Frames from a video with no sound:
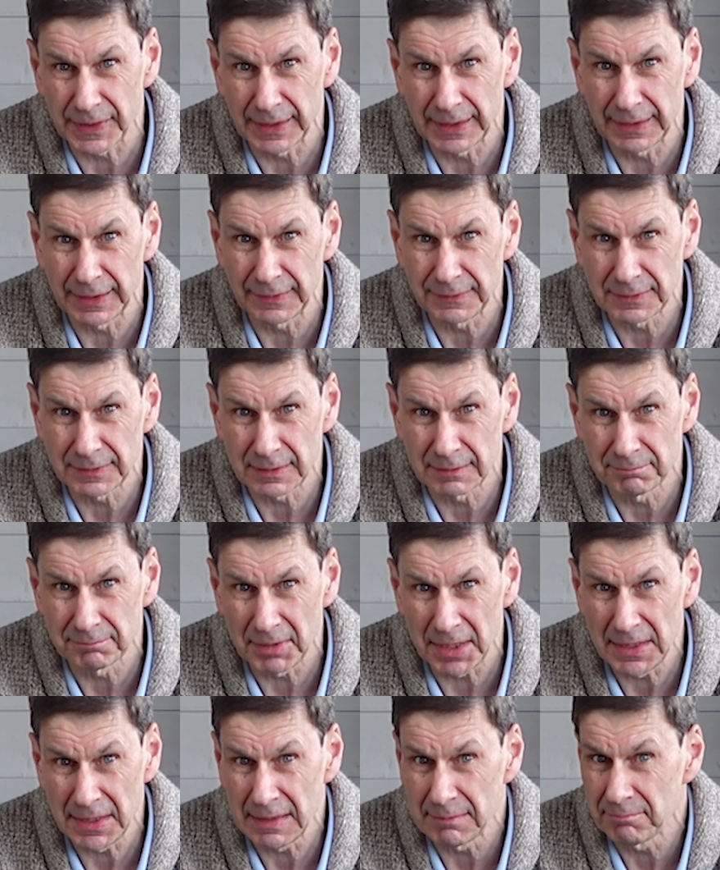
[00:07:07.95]
And um,
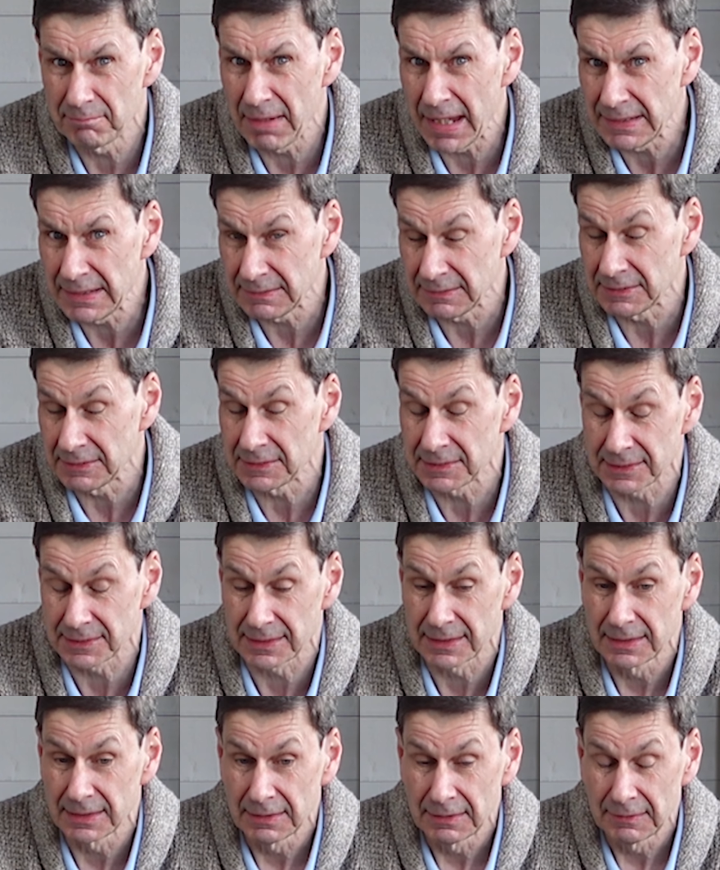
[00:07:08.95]
in the men's